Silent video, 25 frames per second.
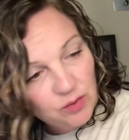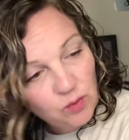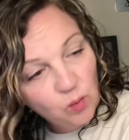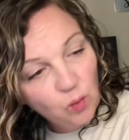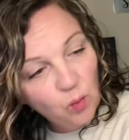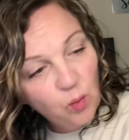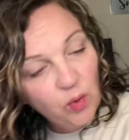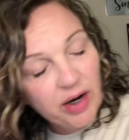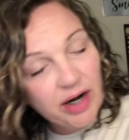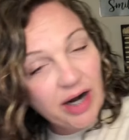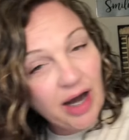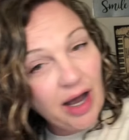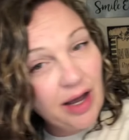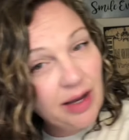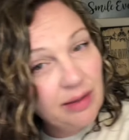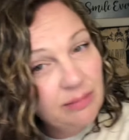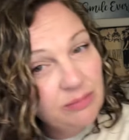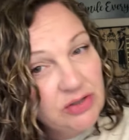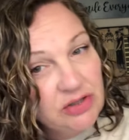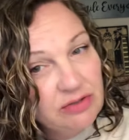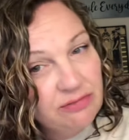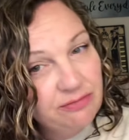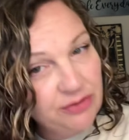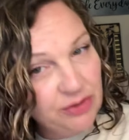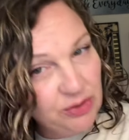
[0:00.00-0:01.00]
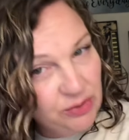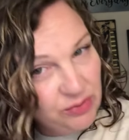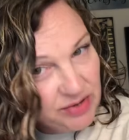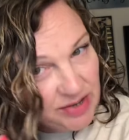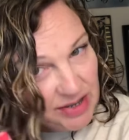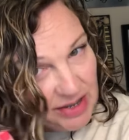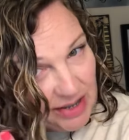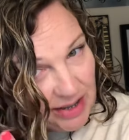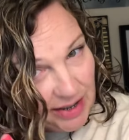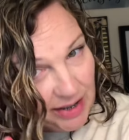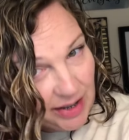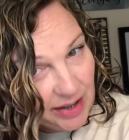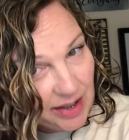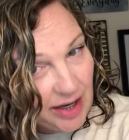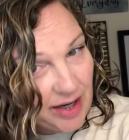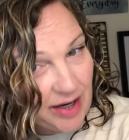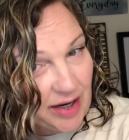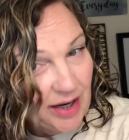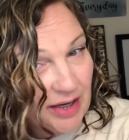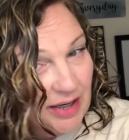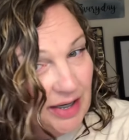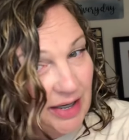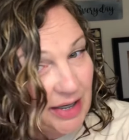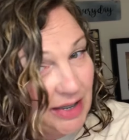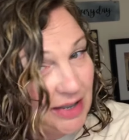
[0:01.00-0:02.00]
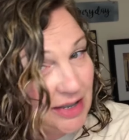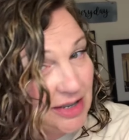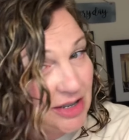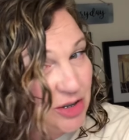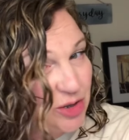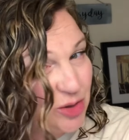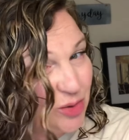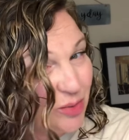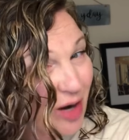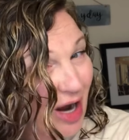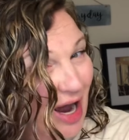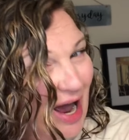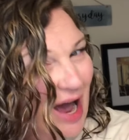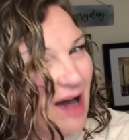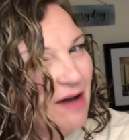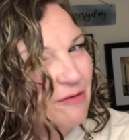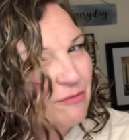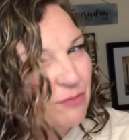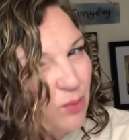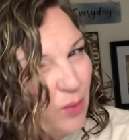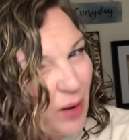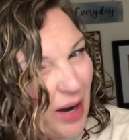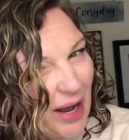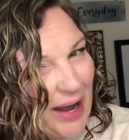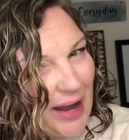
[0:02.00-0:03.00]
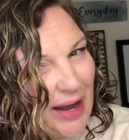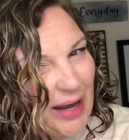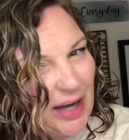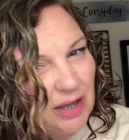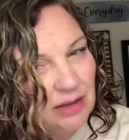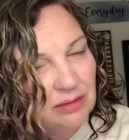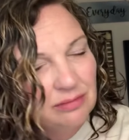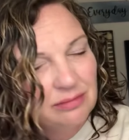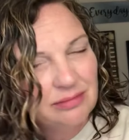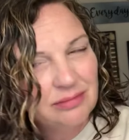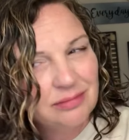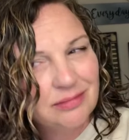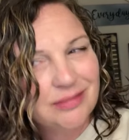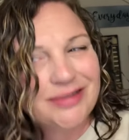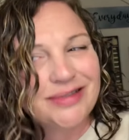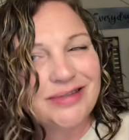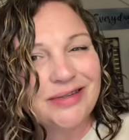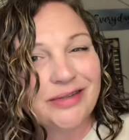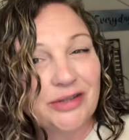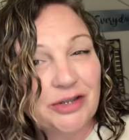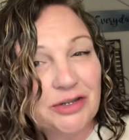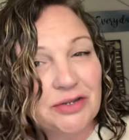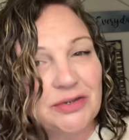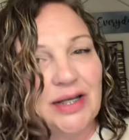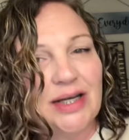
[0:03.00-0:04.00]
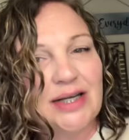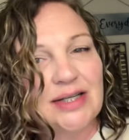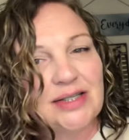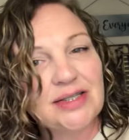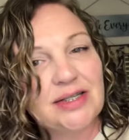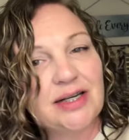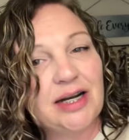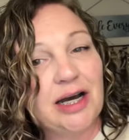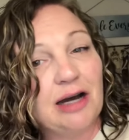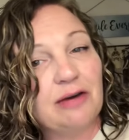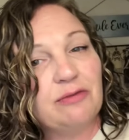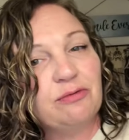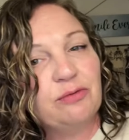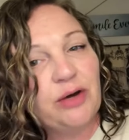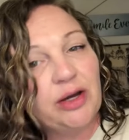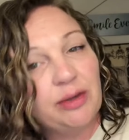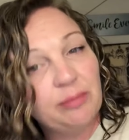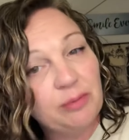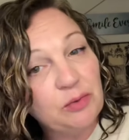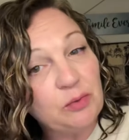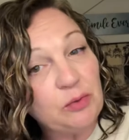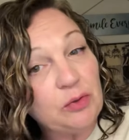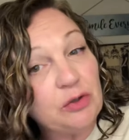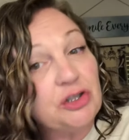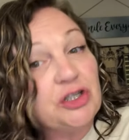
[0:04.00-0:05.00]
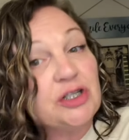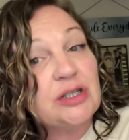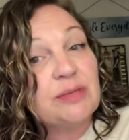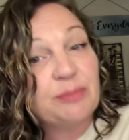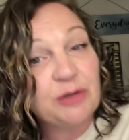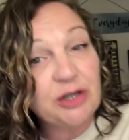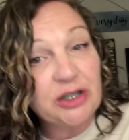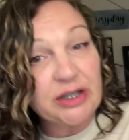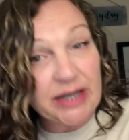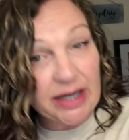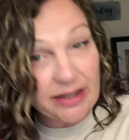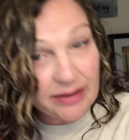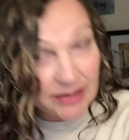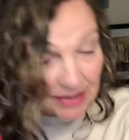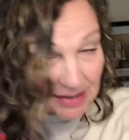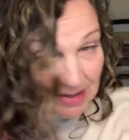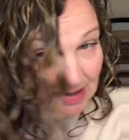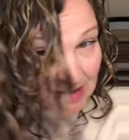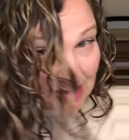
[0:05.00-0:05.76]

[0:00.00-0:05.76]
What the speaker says: when I'm diffusing and I get to halfway, this is a little less than halfway, but we'll just pretend this is